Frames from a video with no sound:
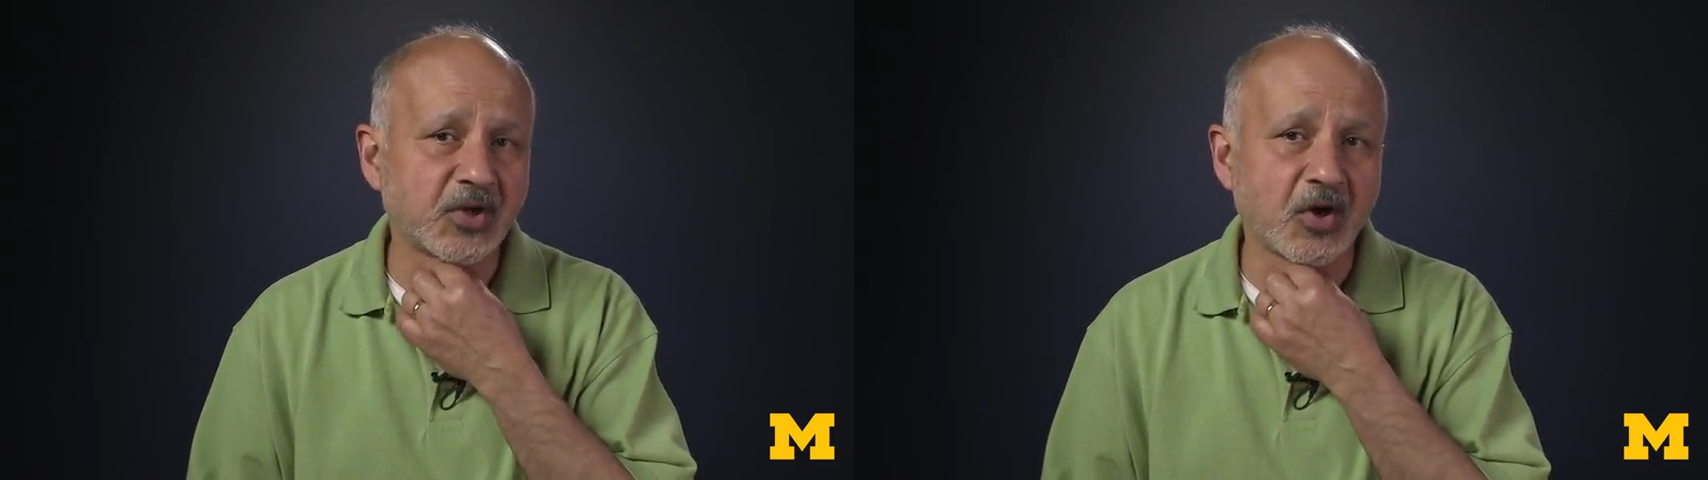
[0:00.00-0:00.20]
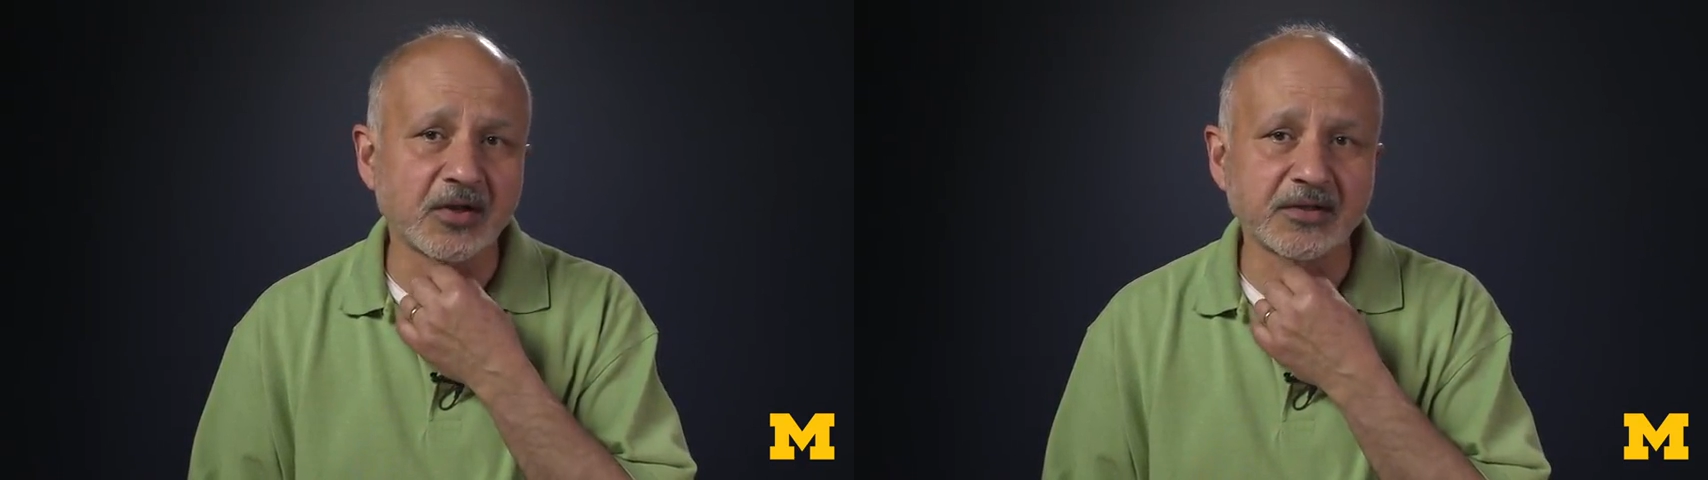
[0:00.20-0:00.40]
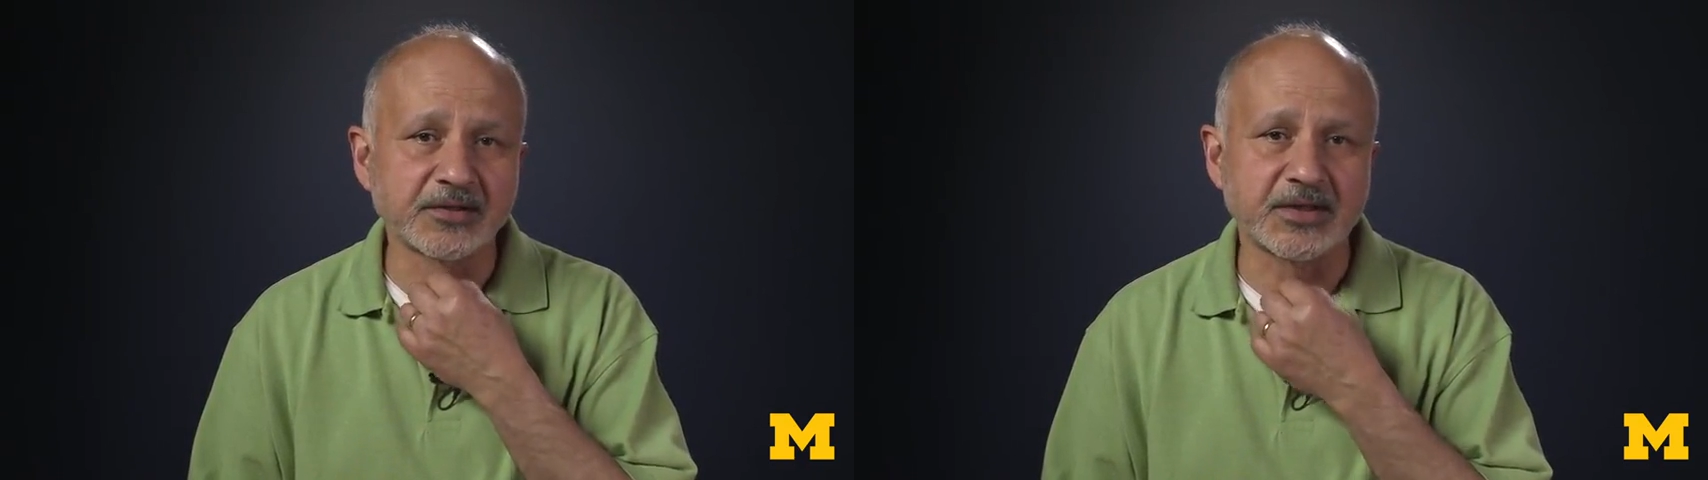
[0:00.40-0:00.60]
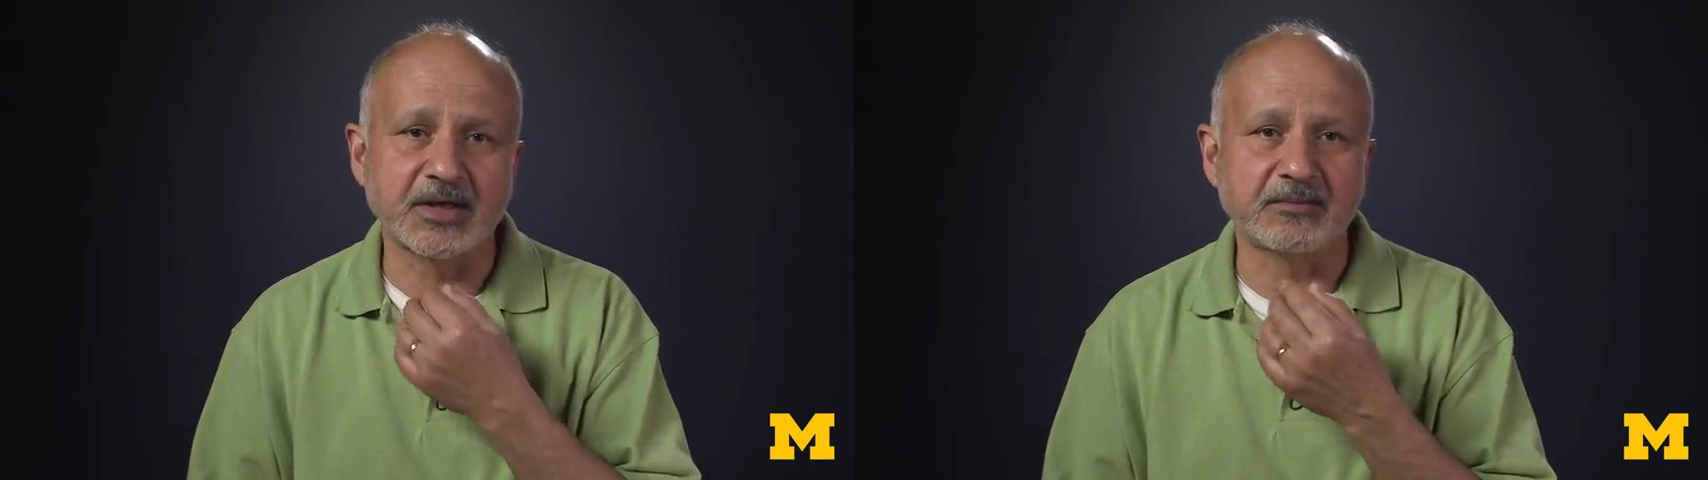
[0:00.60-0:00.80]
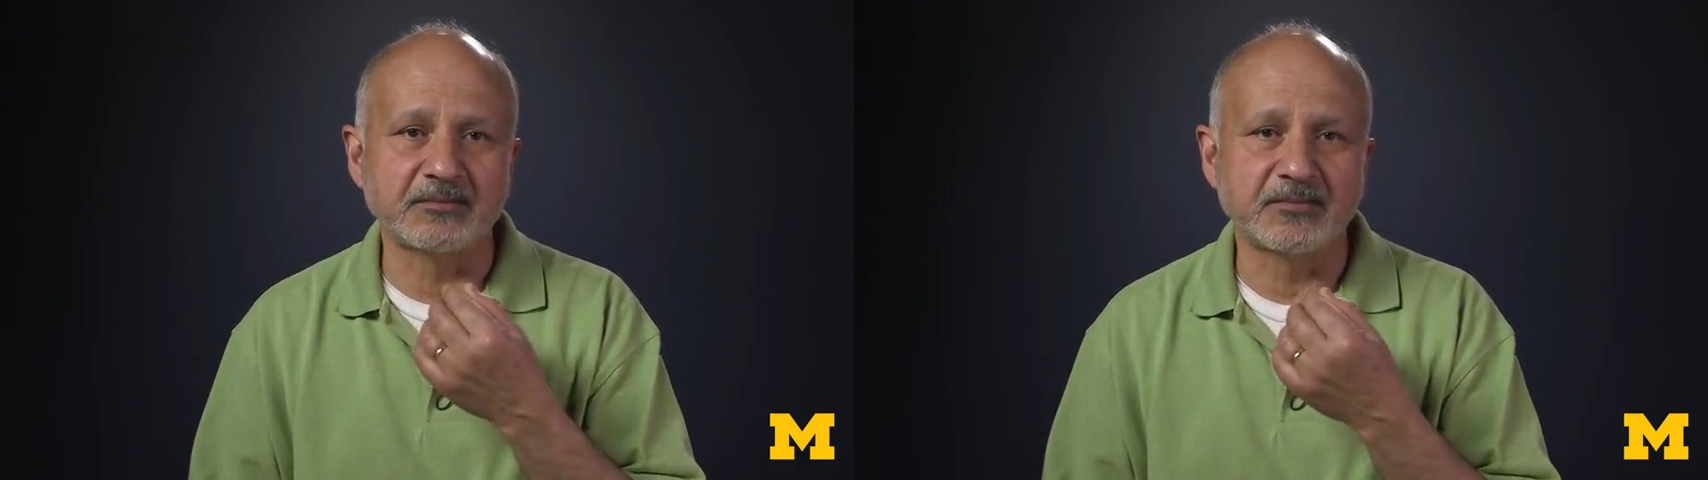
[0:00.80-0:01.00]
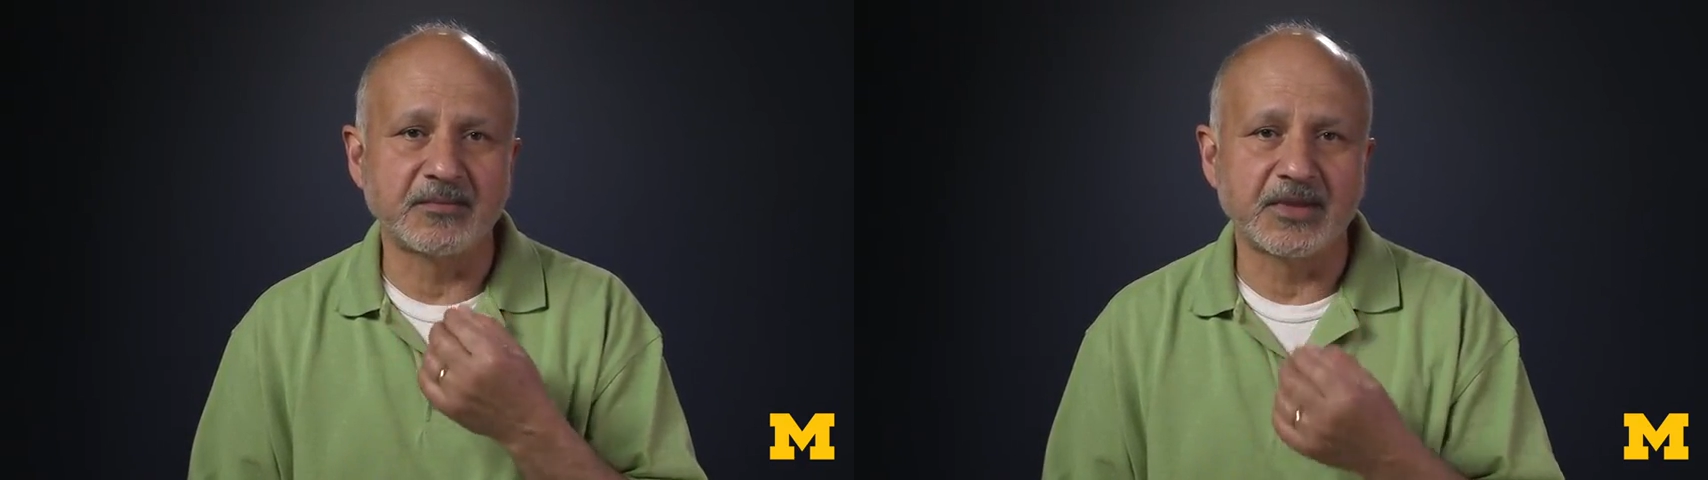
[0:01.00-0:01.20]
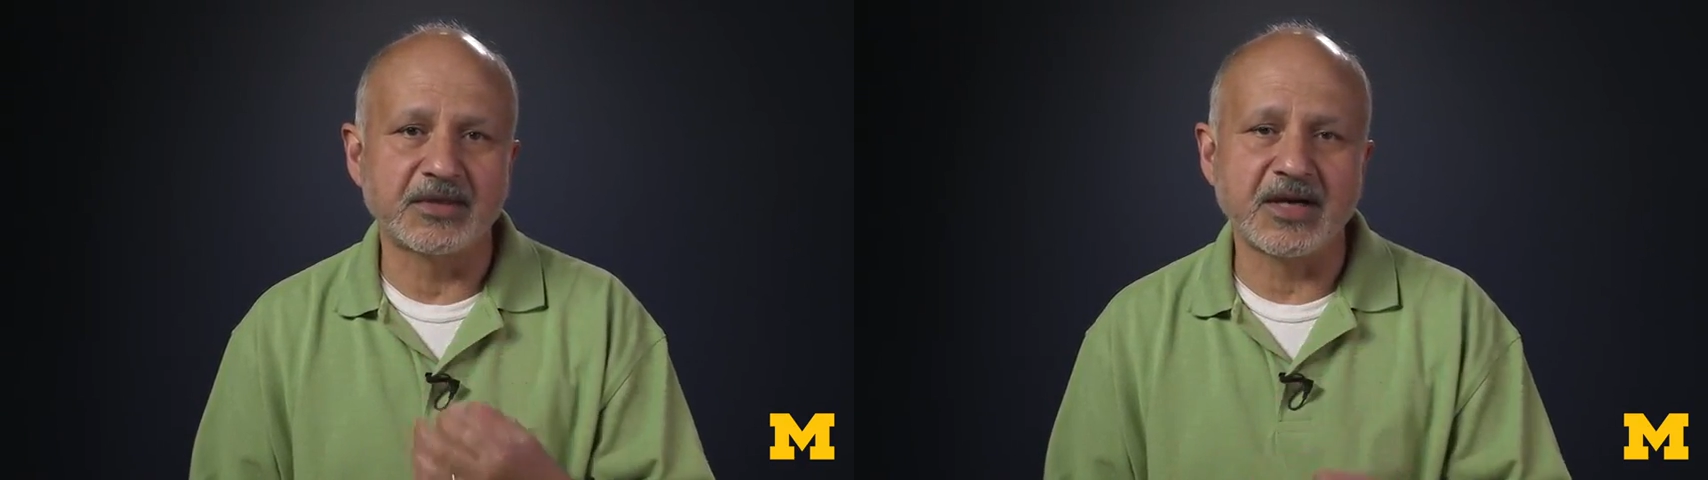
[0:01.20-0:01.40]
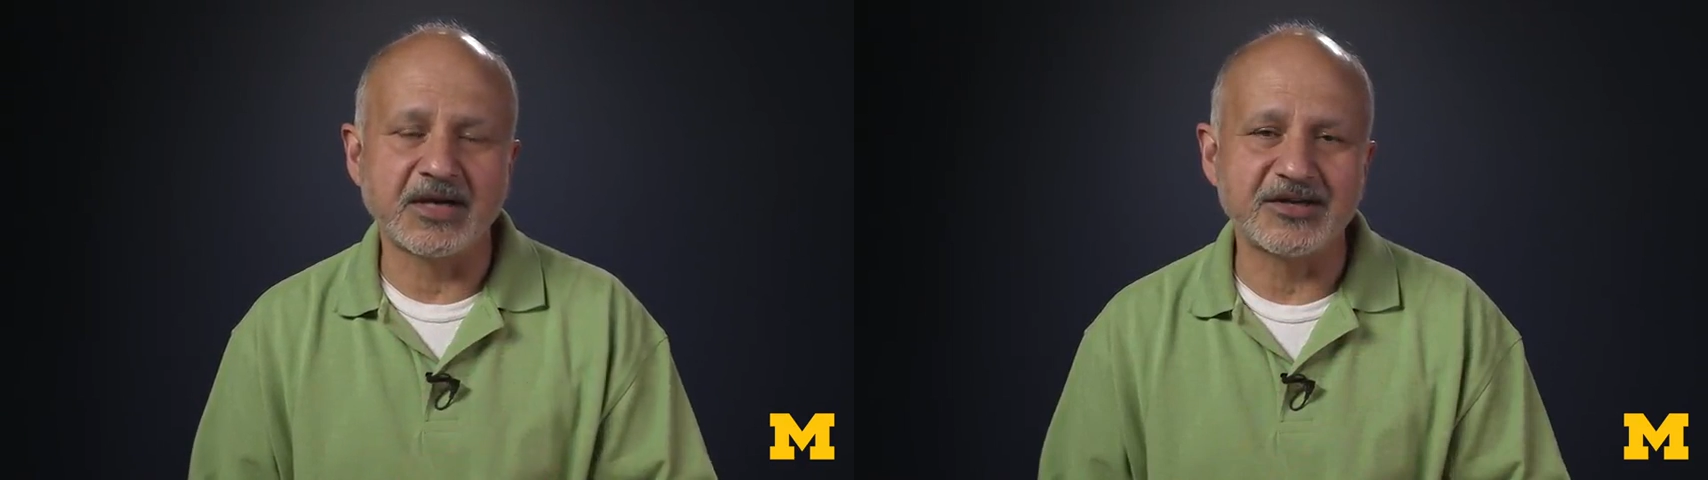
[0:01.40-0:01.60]
all the time,
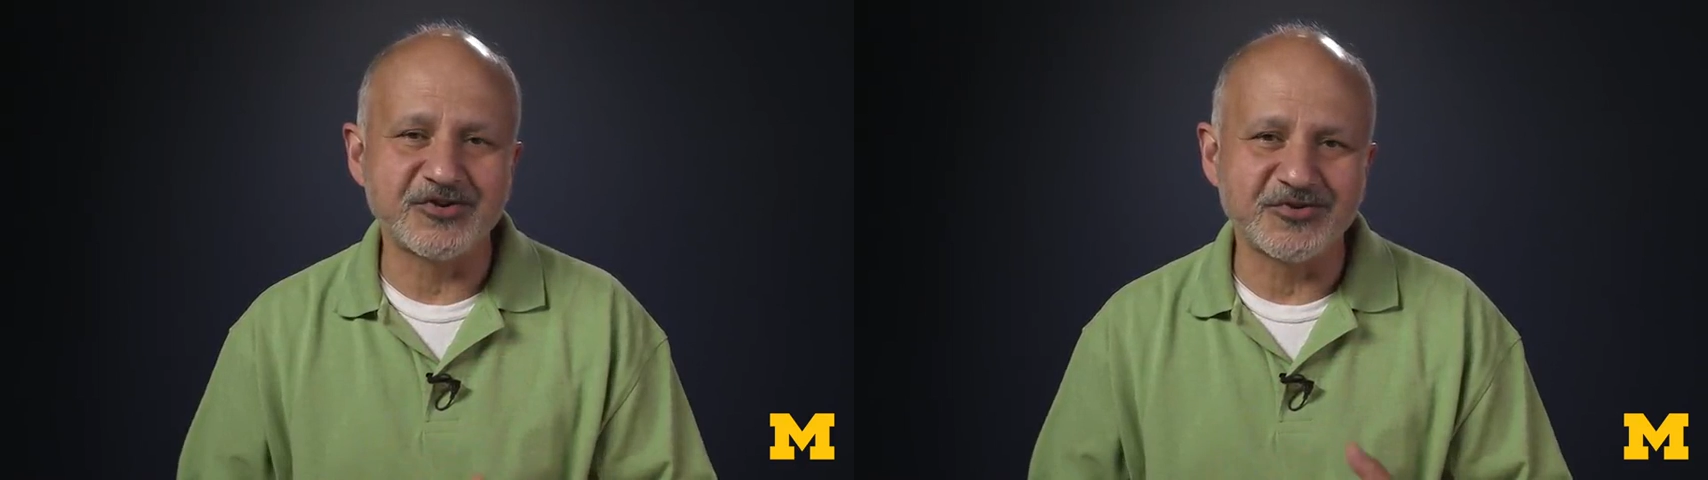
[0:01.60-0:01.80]
right?